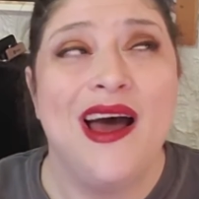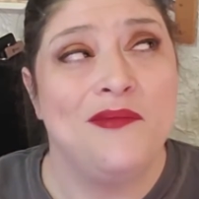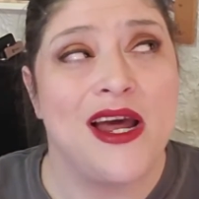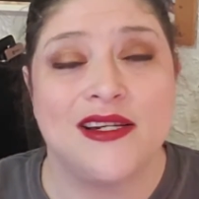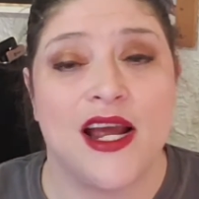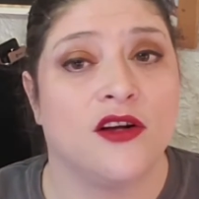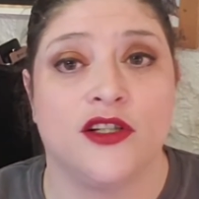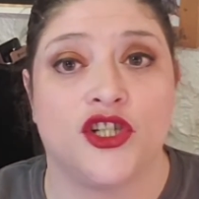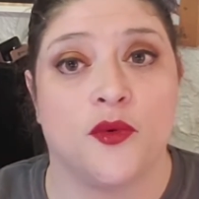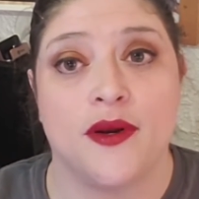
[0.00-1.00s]
I'm not
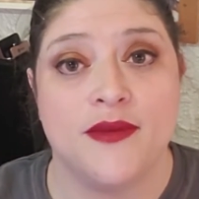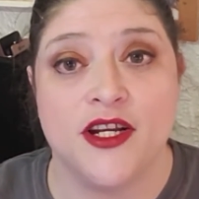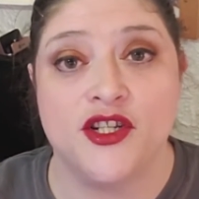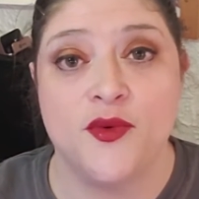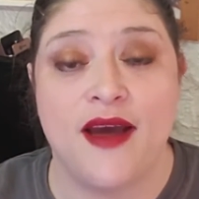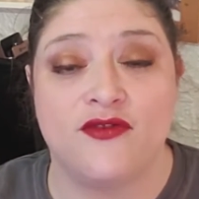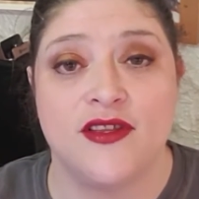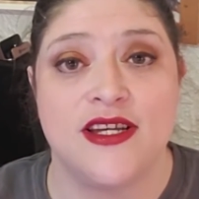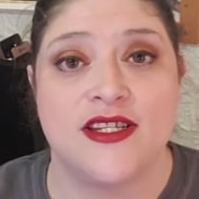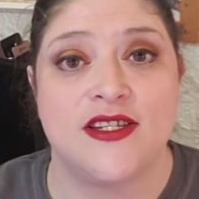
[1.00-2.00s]
entirely sure what I'm going to do after
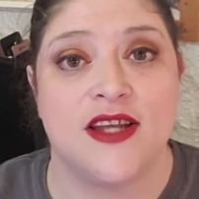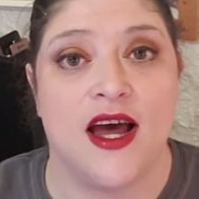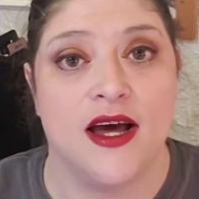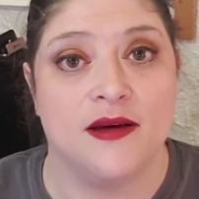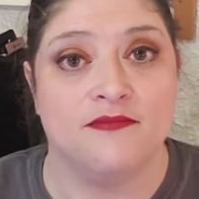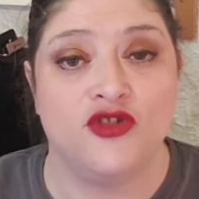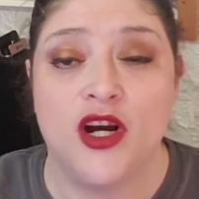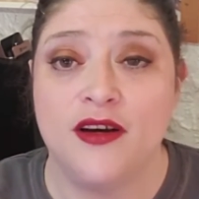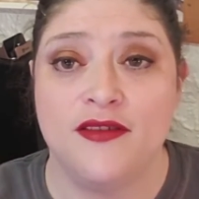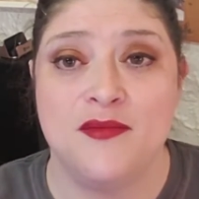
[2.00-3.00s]
this um,
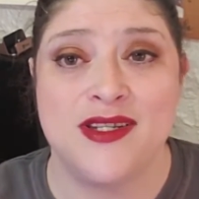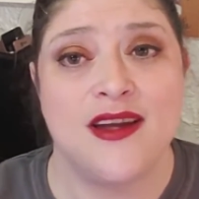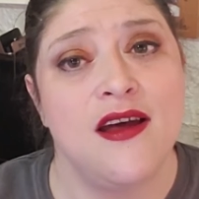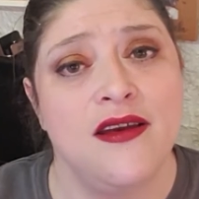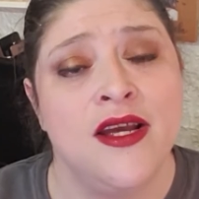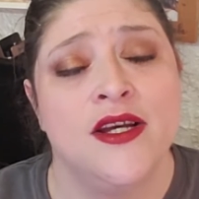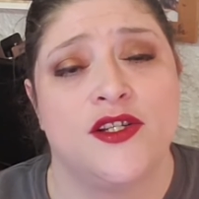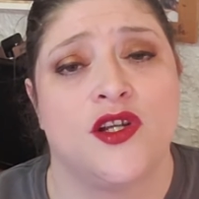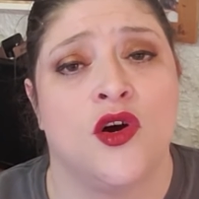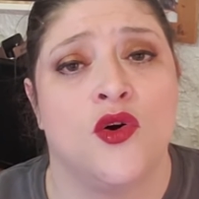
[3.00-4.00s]
chunk of them is done,
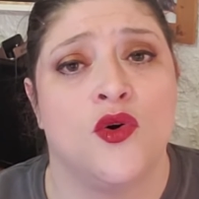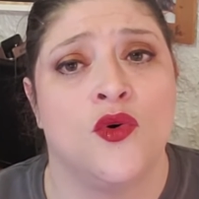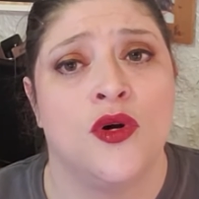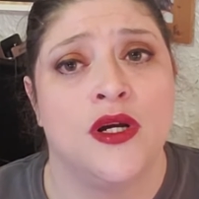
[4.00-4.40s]
so